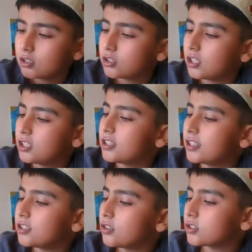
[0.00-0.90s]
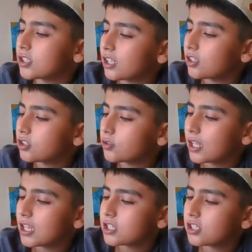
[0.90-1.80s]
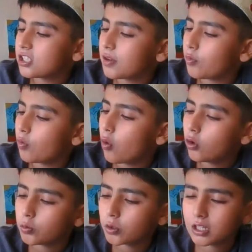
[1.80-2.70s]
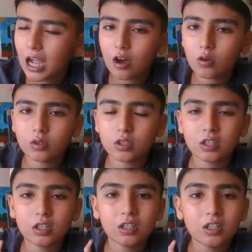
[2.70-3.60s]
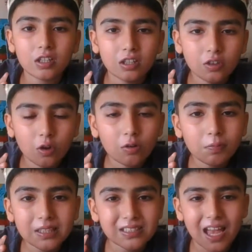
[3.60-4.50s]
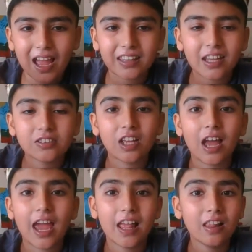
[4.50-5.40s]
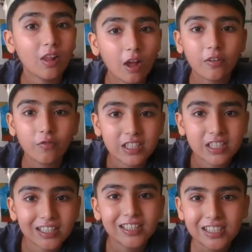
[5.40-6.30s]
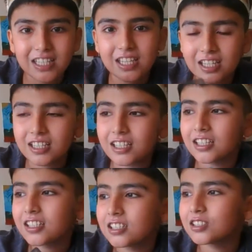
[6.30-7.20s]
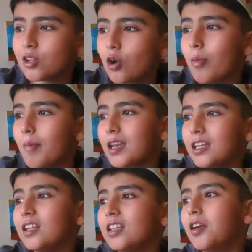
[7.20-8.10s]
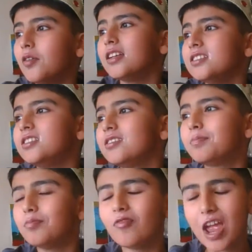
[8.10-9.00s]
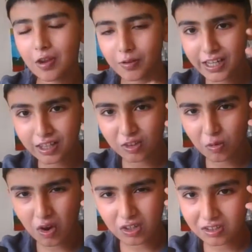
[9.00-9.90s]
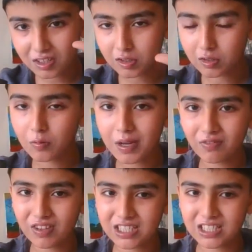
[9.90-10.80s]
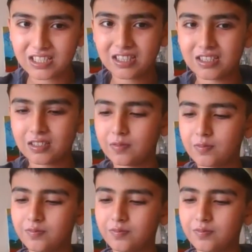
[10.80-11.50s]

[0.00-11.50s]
So this looks like this relationship won't work out. Don't be sad. There's a hell lot of fish in the sea. So many, there is very little water and too many fishes.